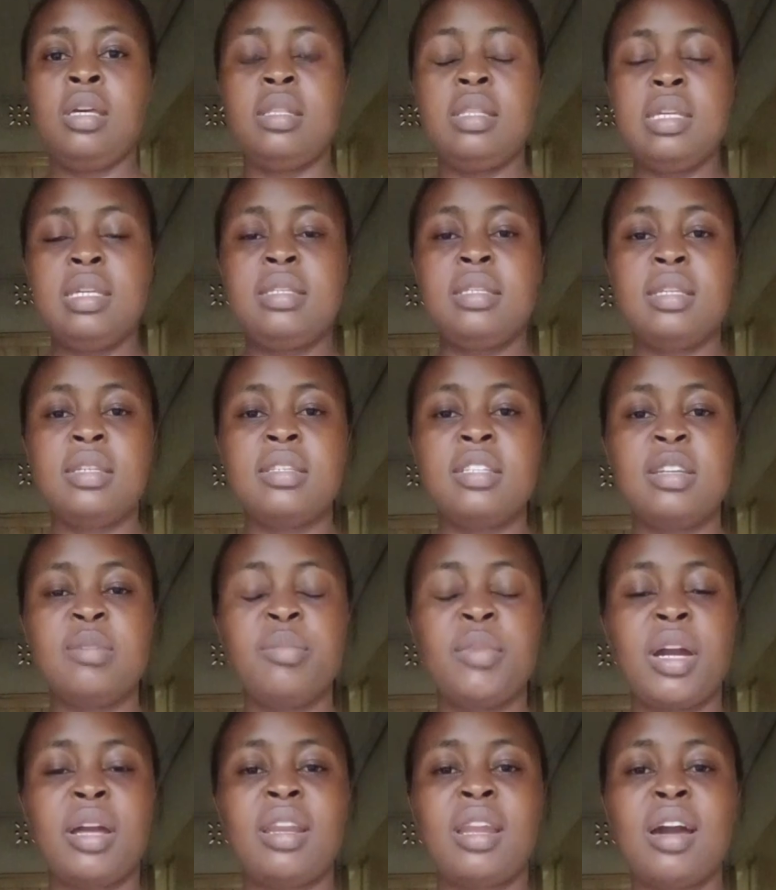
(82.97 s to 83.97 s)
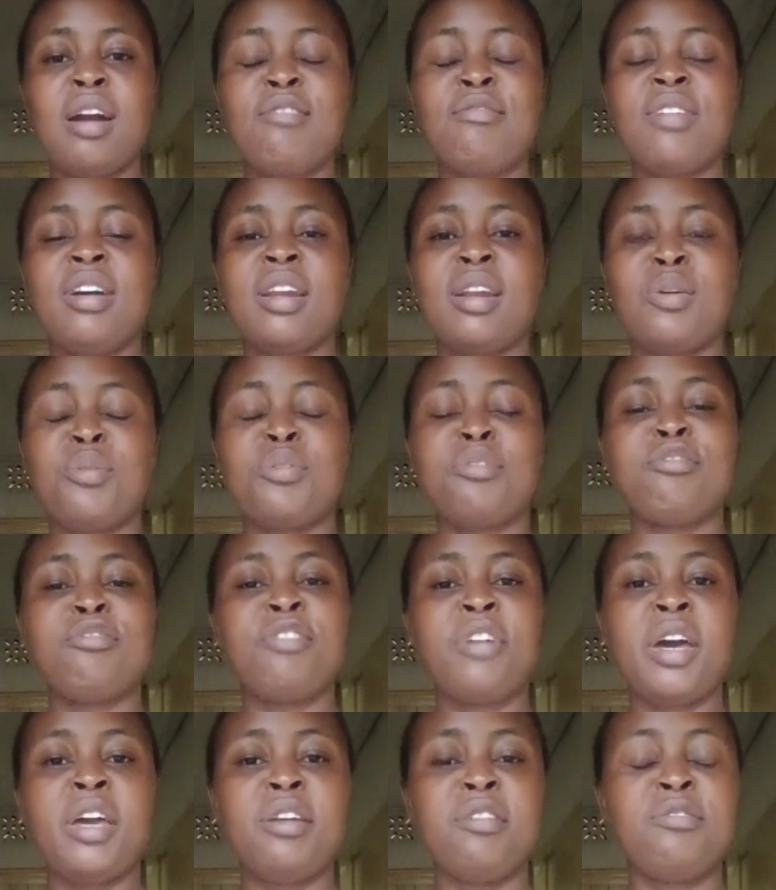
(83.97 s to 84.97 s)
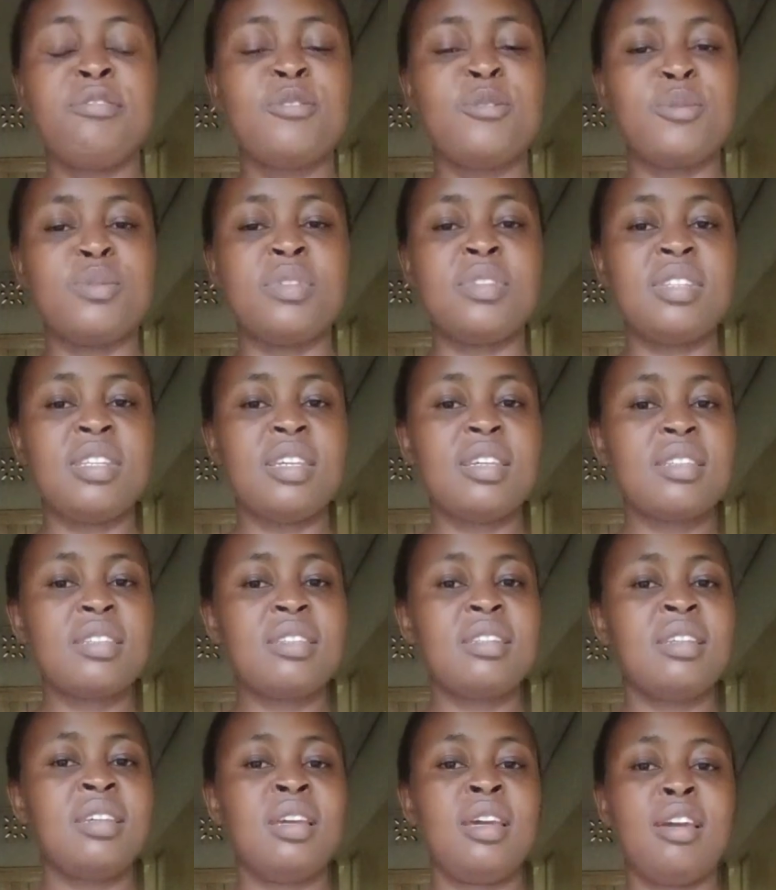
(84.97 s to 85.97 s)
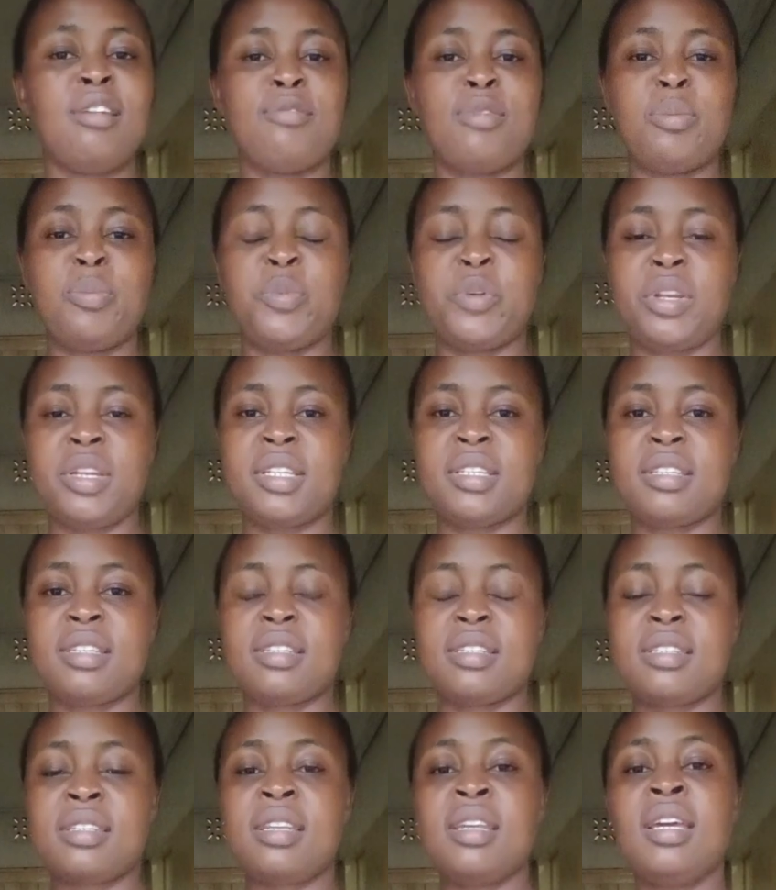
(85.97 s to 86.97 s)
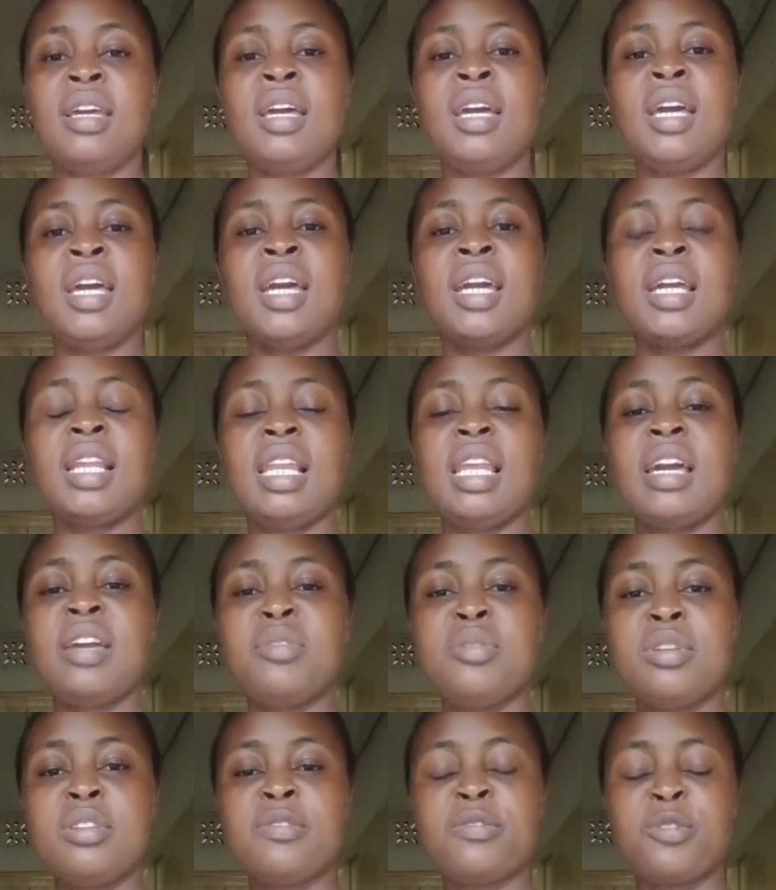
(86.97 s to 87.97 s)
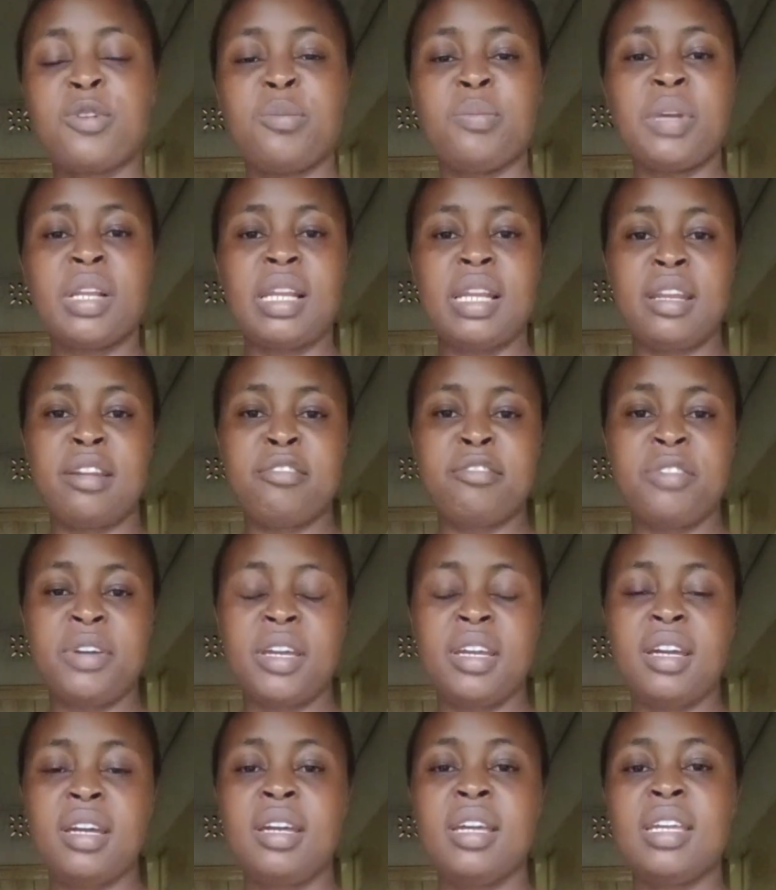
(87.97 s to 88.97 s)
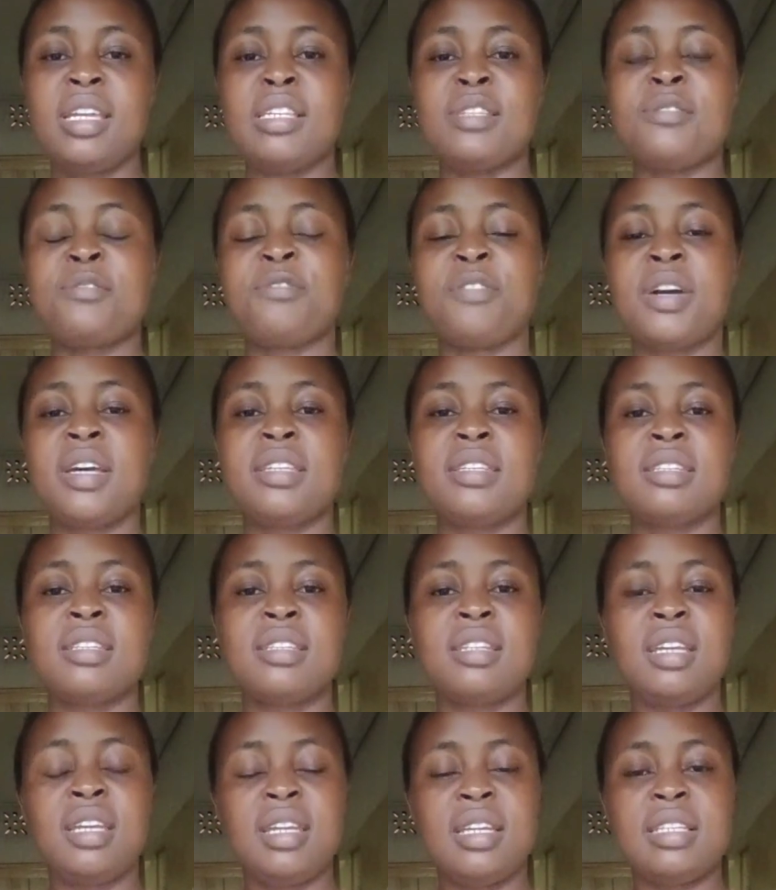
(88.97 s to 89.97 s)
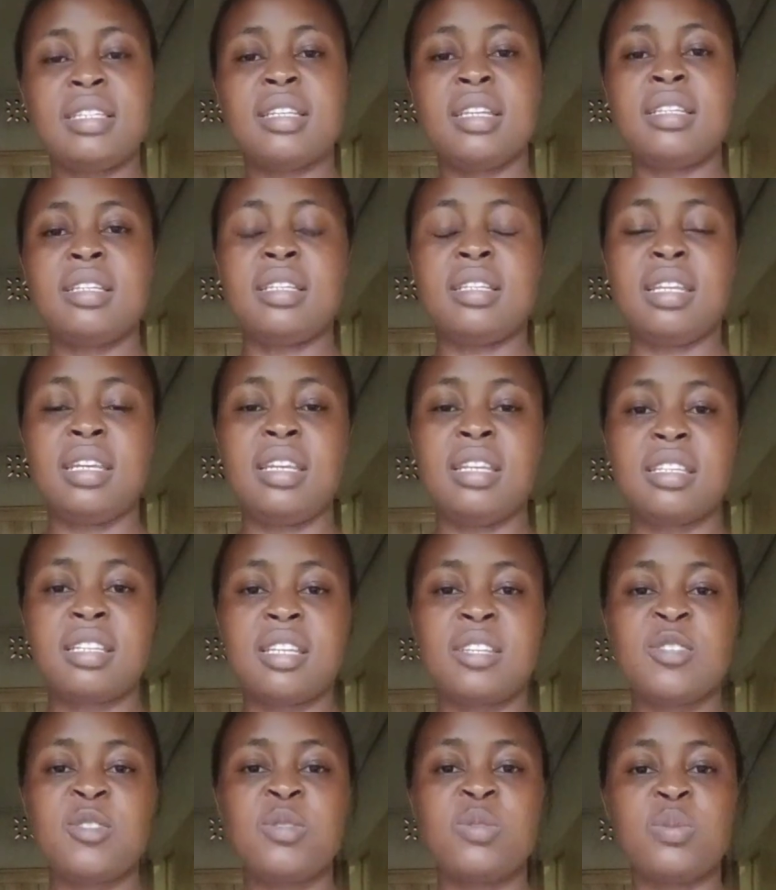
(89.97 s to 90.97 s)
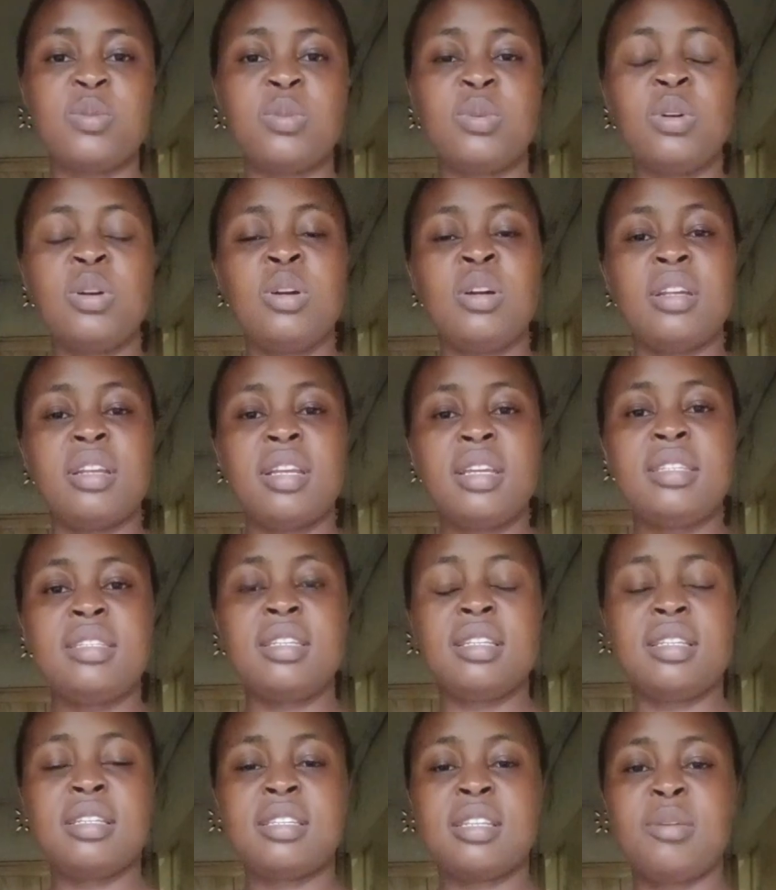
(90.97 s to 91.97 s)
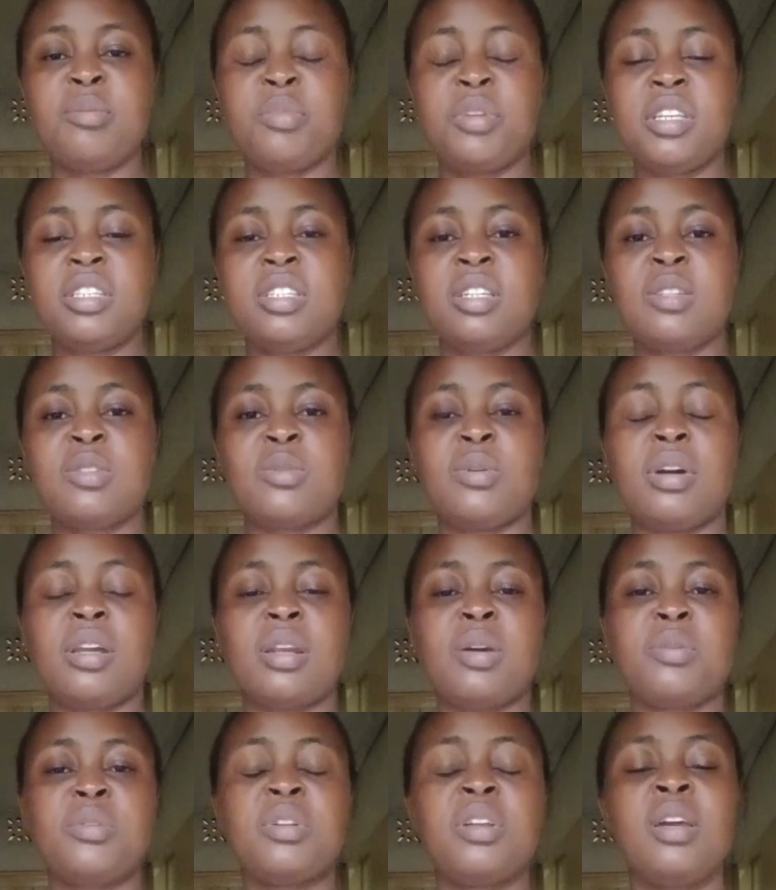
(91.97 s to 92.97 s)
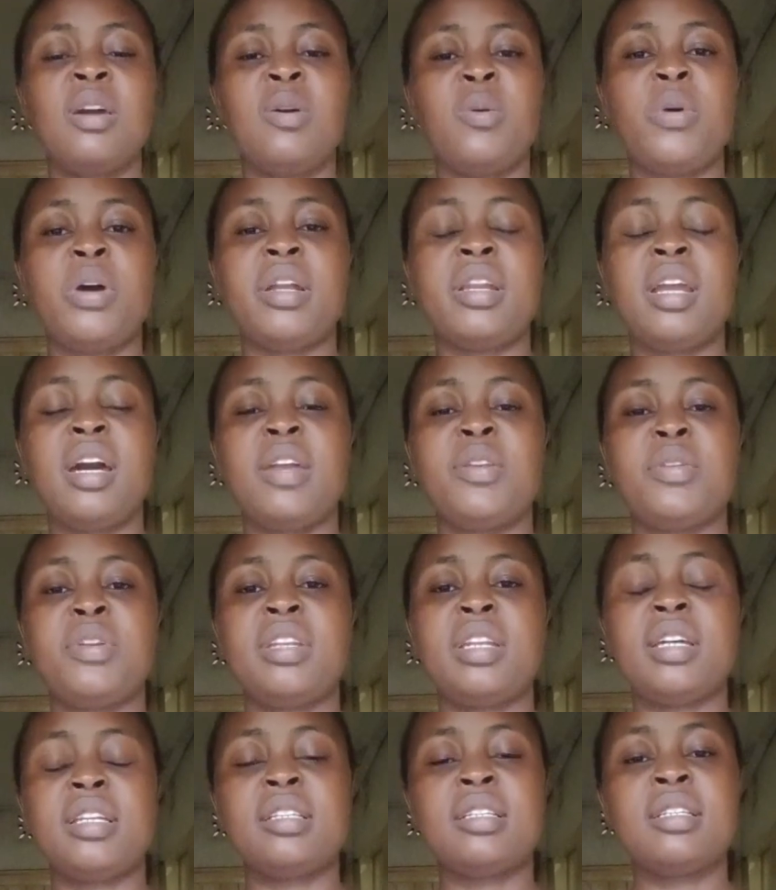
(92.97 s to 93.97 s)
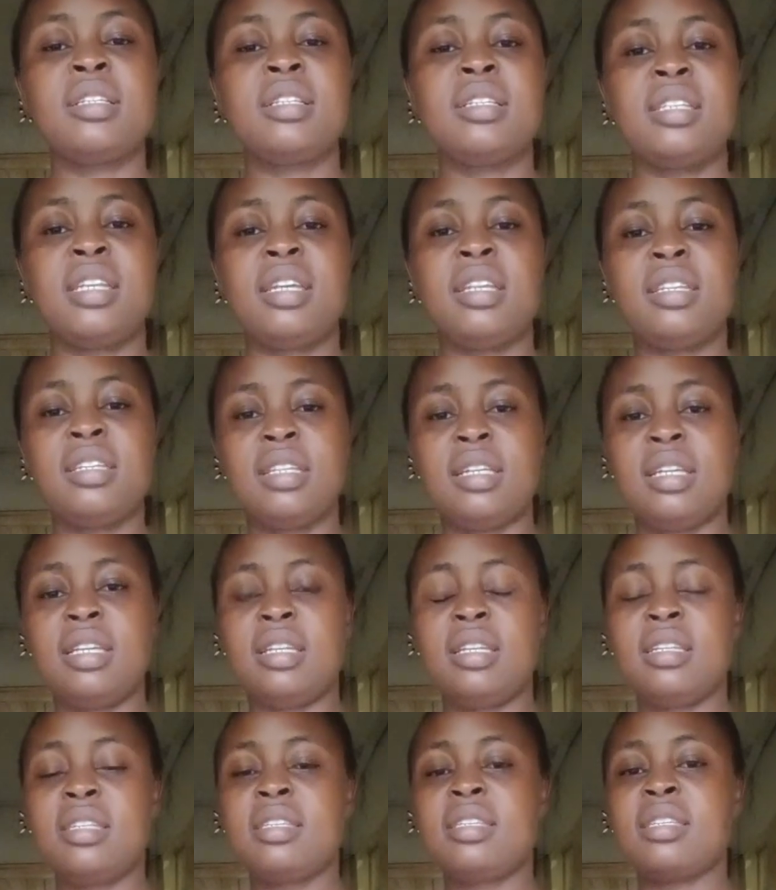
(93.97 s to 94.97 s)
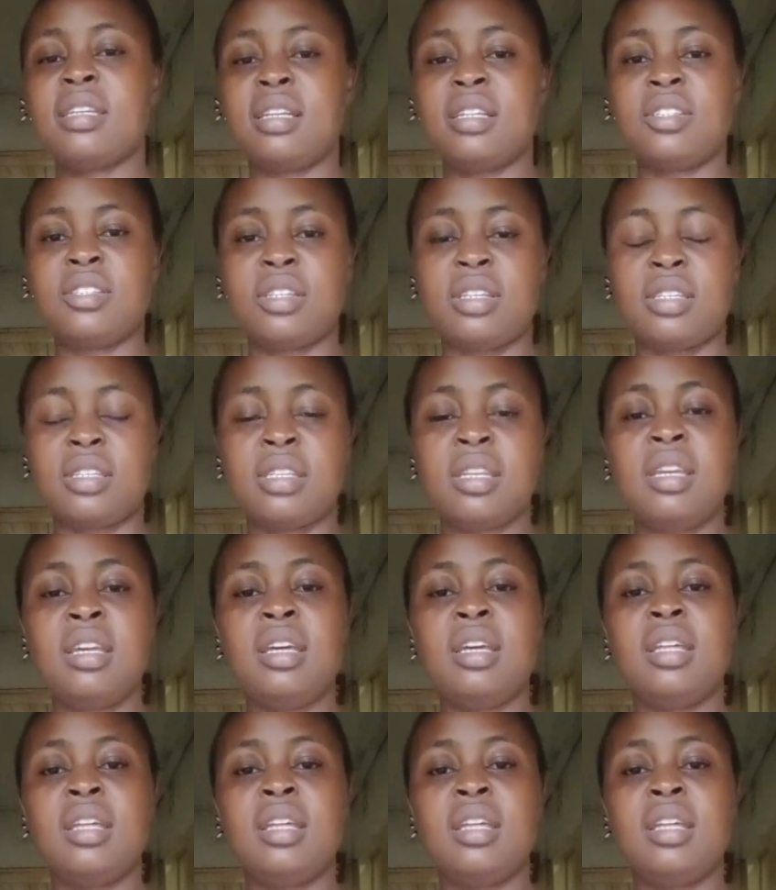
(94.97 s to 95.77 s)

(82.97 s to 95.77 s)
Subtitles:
This system can have around 5 to 6 evaporators. Clear juice from clarifier is first heated in heaters to raise its temperature to around 110 degrees Celsius.